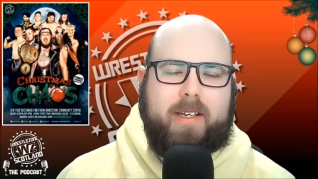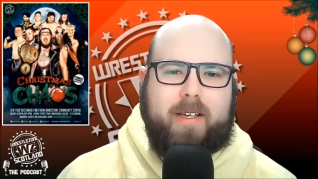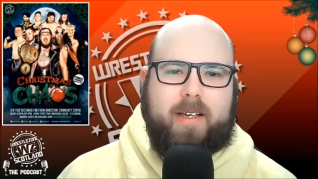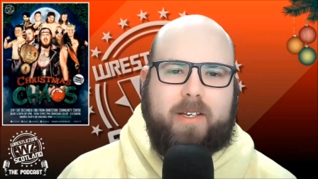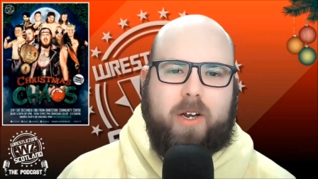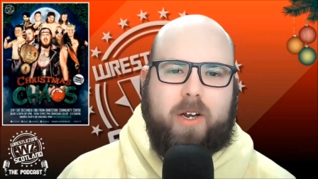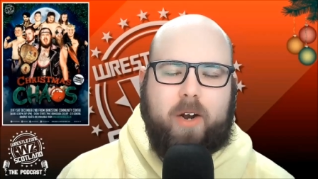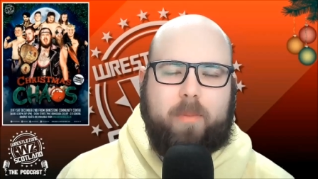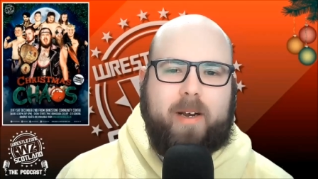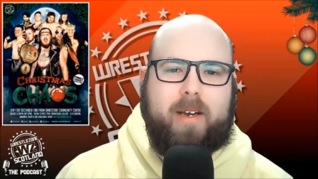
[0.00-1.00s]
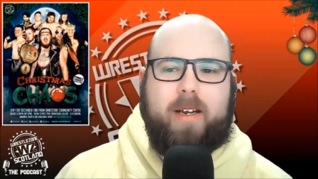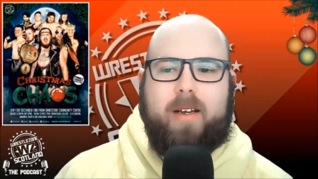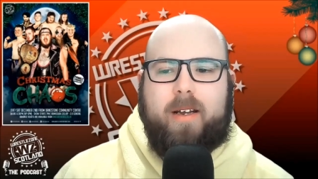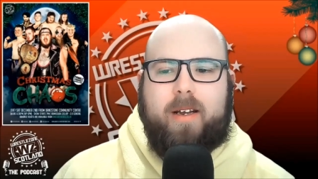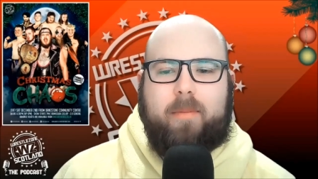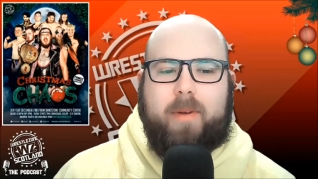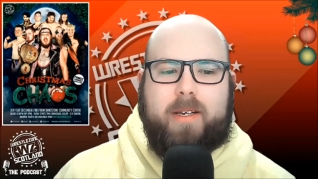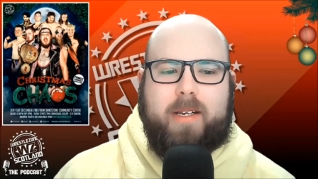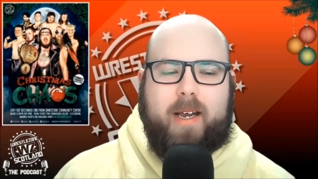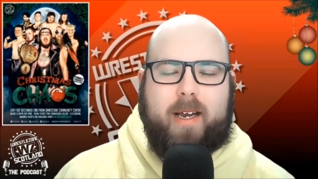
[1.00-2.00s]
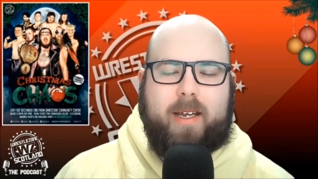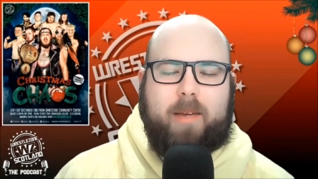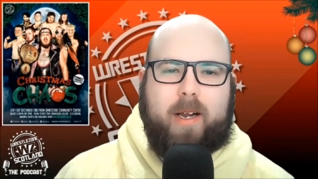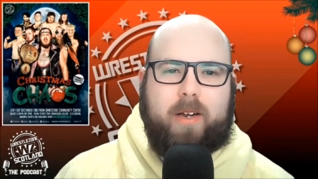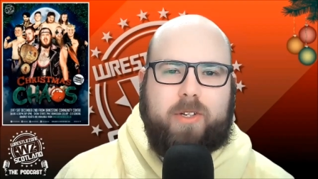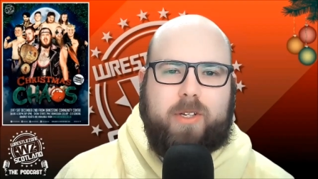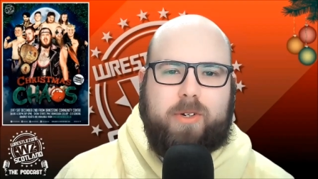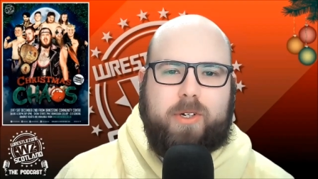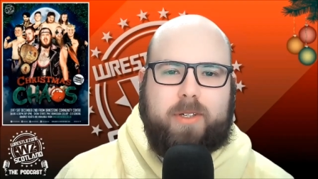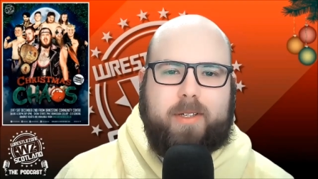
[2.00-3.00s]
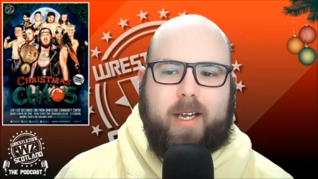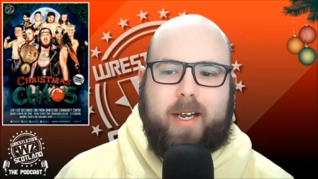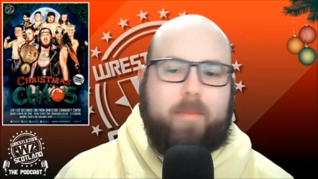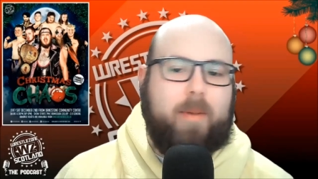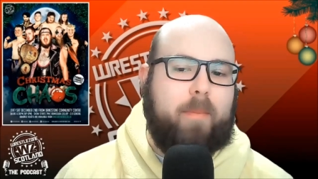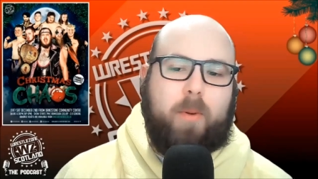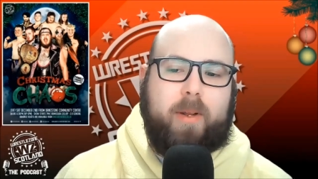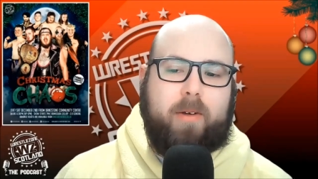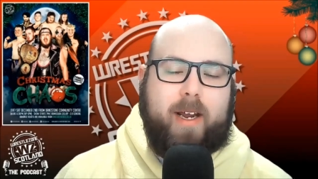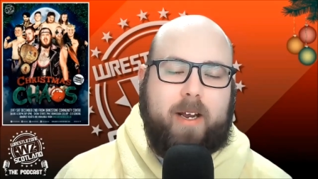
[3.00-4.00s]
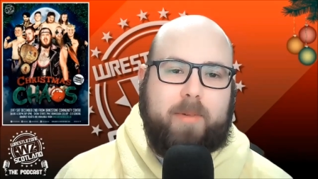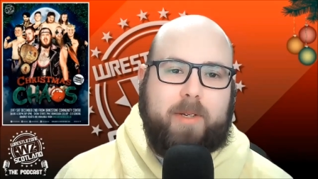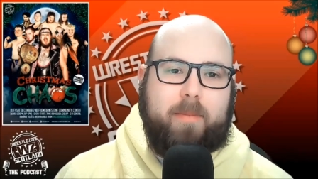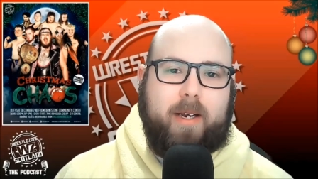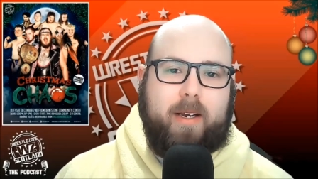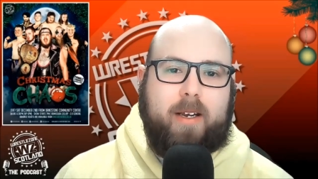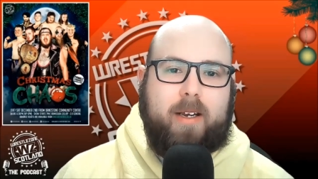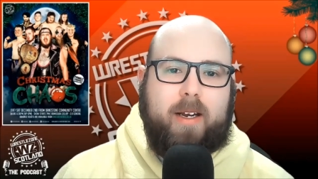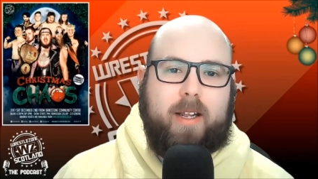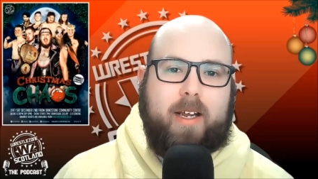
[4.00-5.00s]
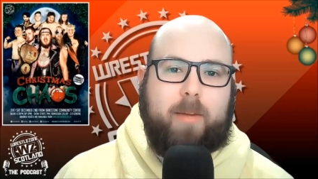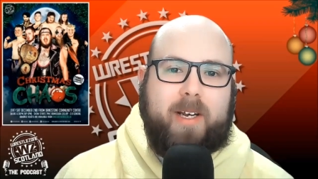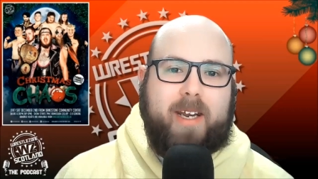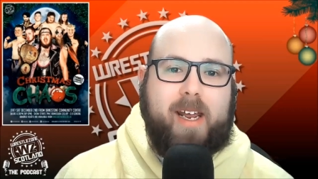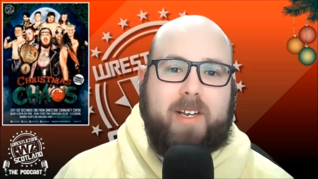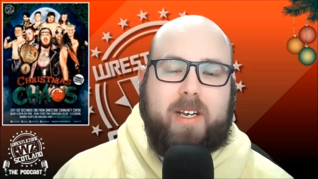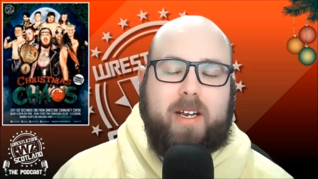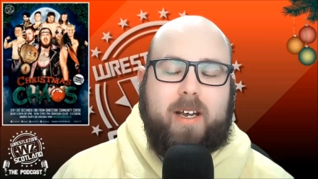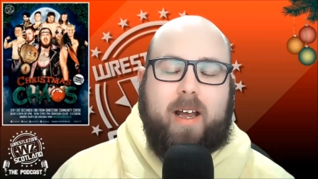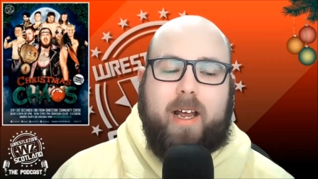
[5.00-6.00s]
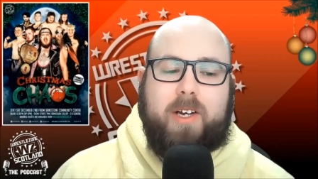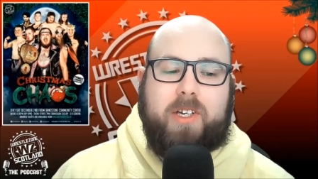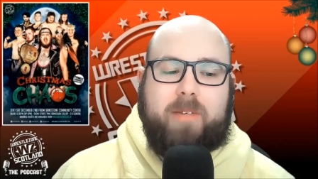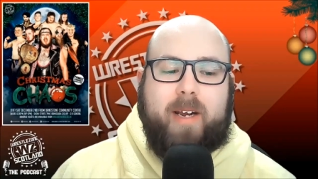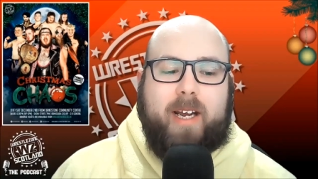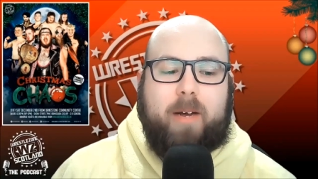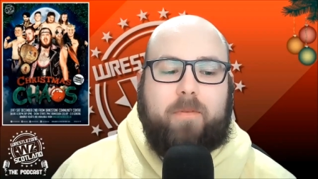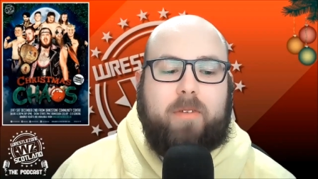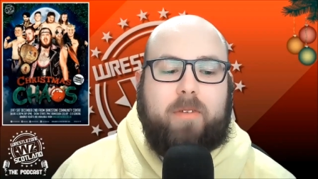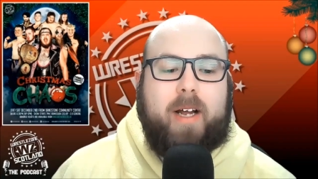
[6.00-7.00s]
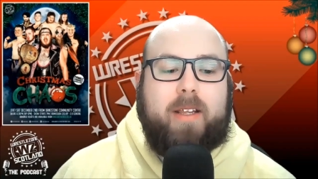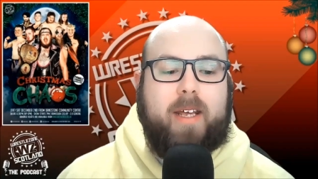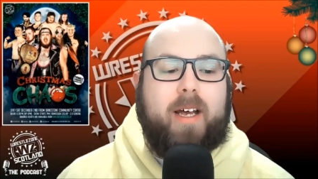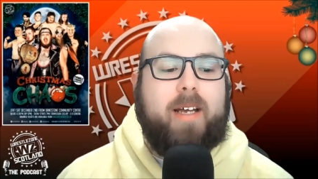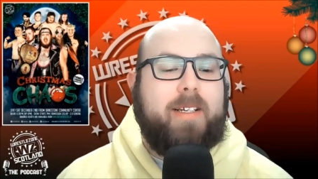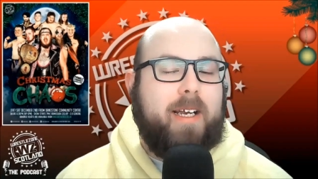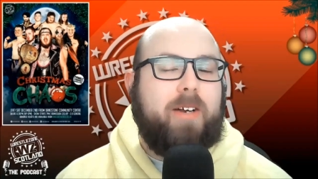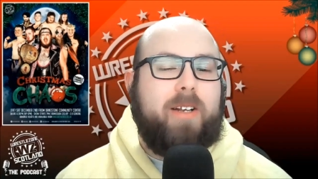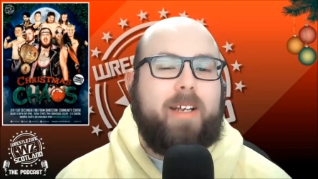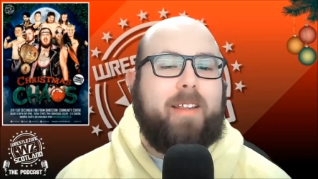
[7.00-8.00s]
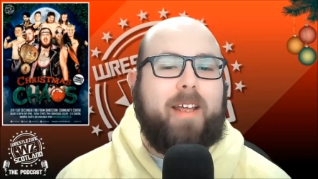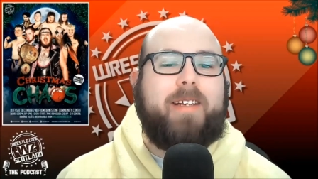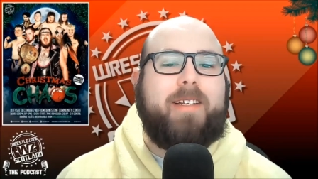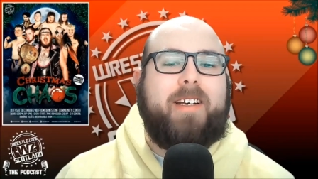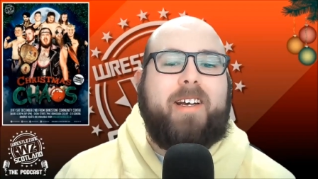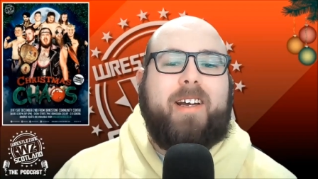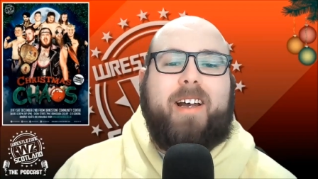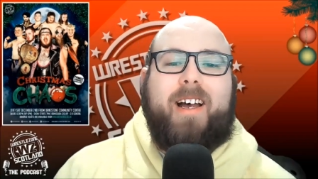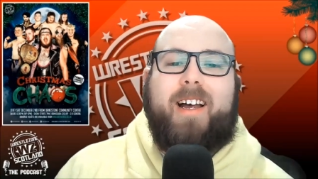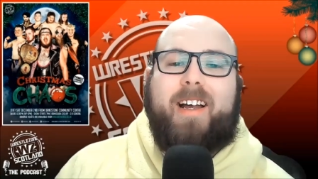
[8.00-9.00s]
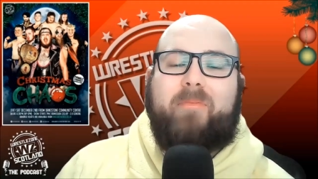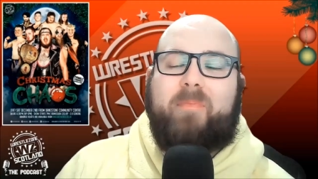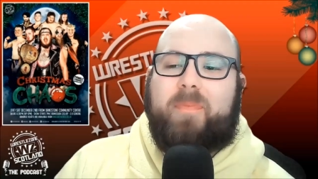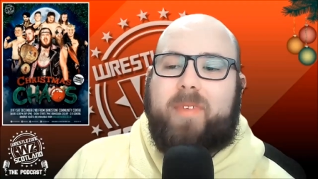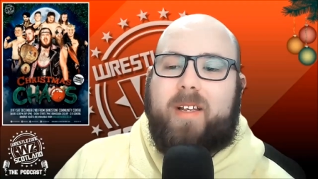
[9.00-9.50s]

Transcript: this this on air on Monday, but uh, keep an eye on socials, and I might probably write up something in the coming days uh, just to make up for the fact that I sound like this. Um,